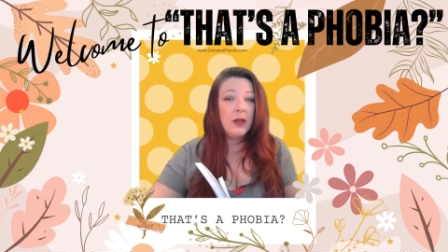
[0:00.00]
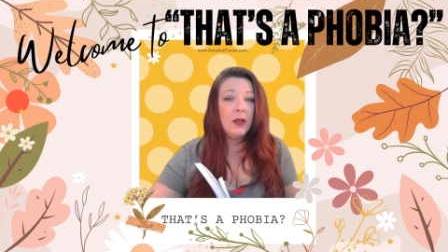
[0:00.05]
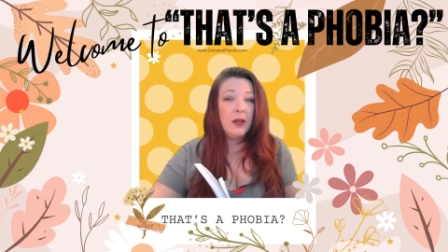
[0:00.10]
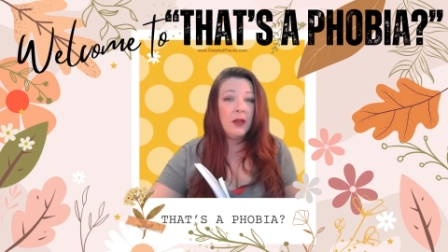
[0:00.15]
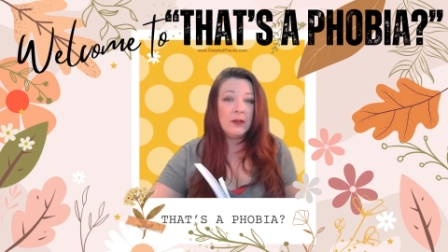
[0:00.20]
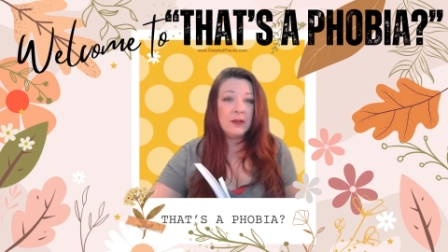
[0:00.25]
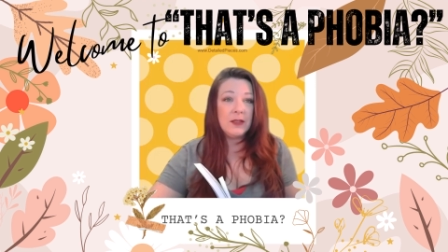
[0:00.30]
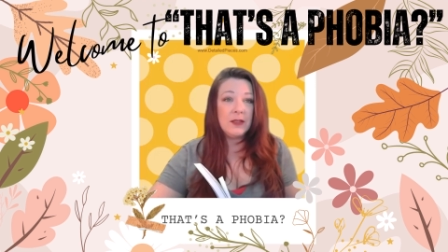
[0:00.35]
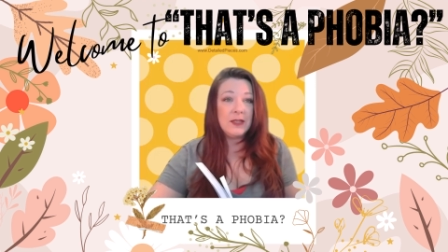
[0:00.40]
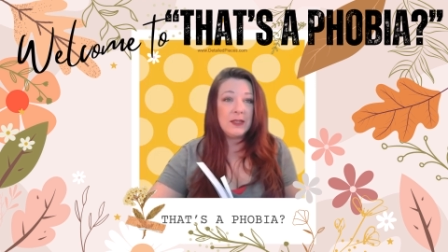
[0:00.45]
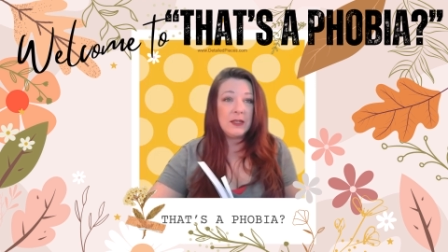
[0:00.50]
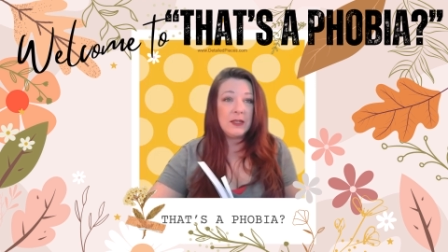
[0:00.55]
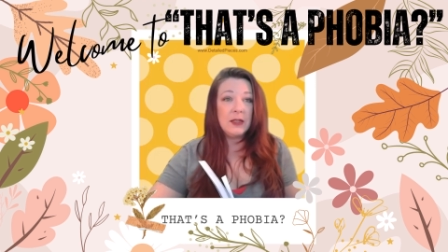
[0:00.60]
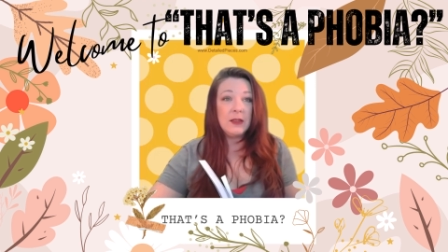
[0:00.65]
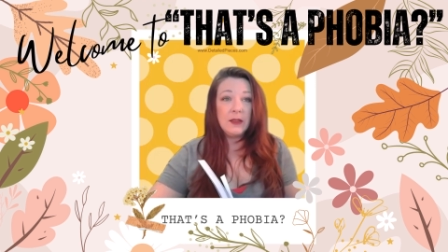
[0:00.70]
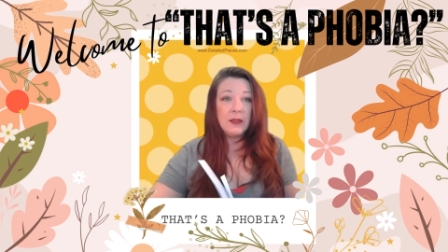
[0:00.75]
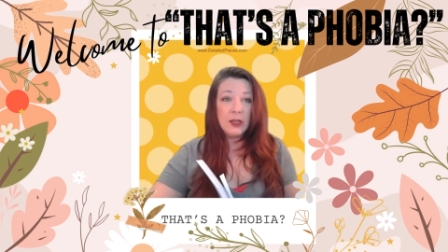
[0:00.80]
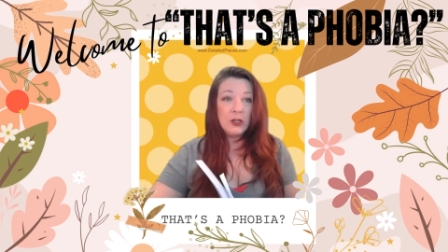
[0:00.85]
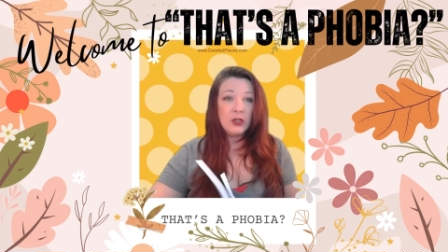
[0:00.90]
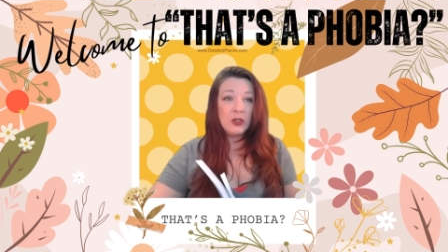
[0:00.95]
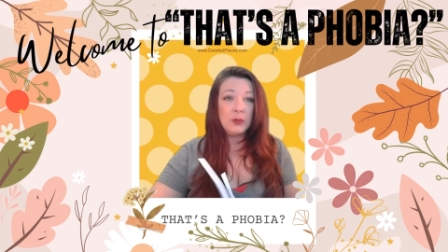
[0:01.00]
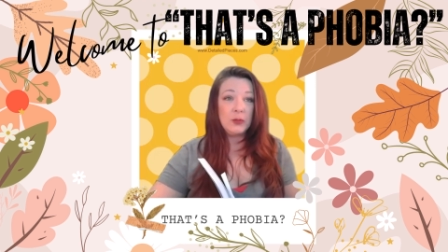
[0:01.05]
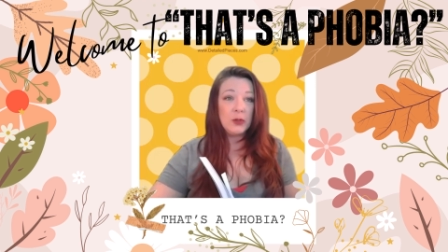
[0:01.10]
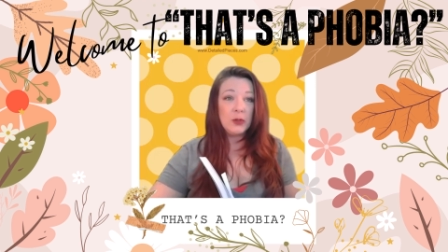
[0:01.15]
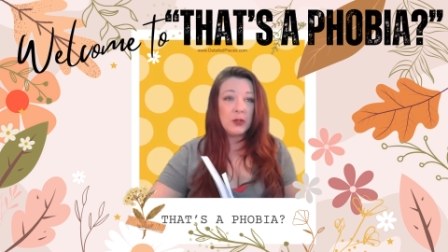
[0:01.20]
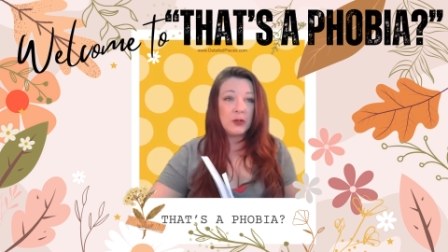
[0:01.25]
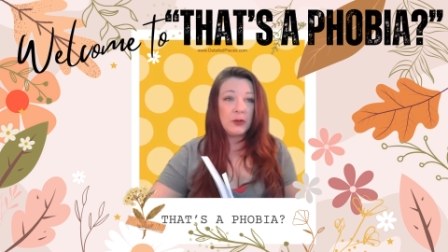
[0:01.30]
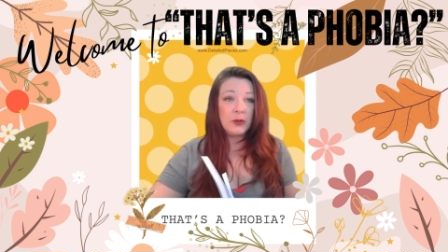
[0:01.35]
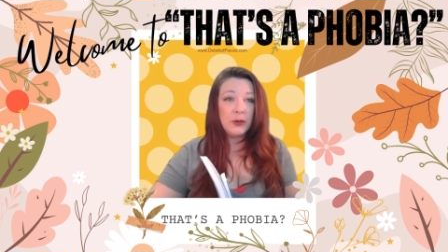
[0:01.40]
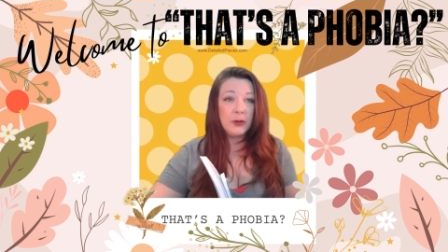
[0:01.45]
as it did in the
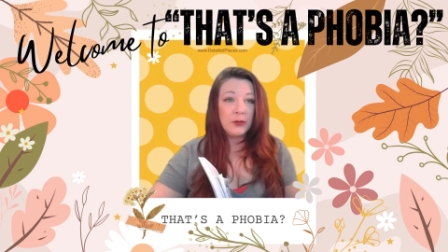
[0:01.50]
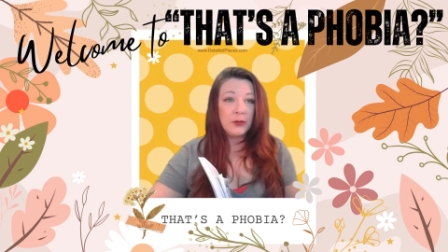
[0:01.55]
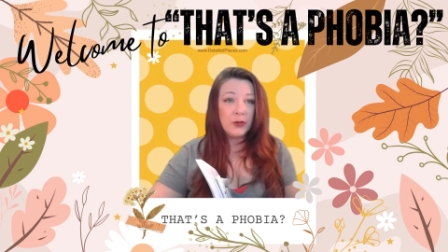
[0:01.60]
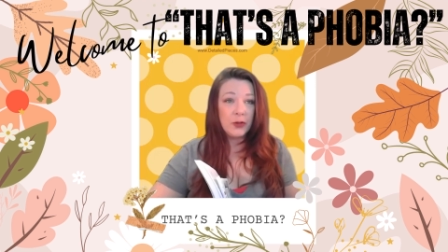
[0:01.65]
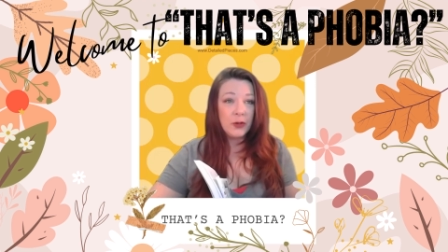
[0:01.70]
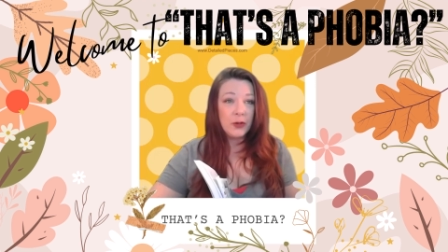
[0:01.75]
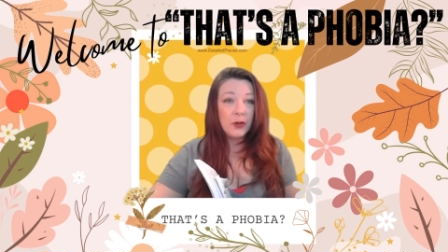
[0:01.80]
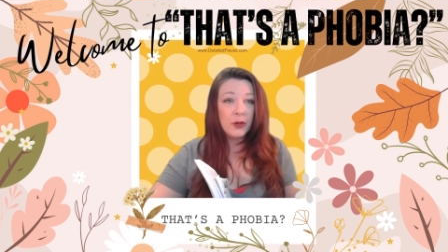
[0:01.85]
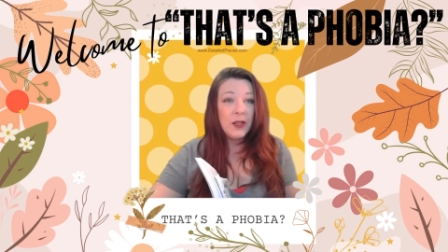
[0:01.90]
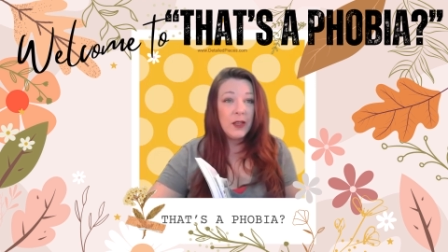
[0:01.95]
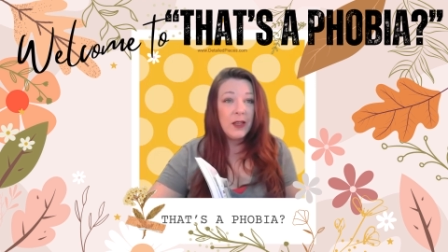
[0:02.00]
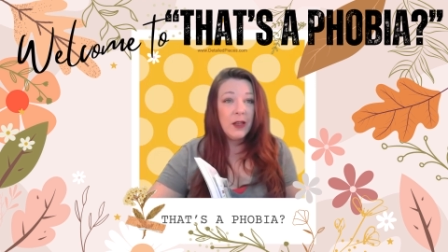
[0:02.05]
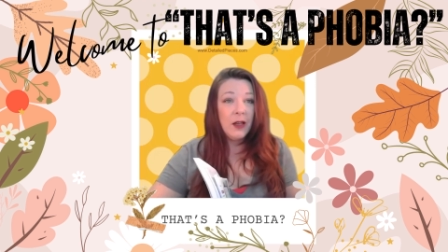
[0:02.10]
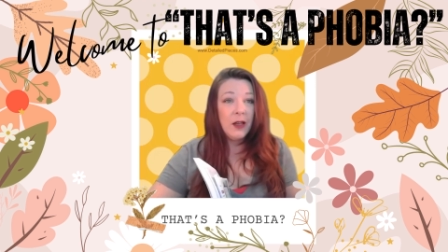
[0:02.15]
Egyptian culture.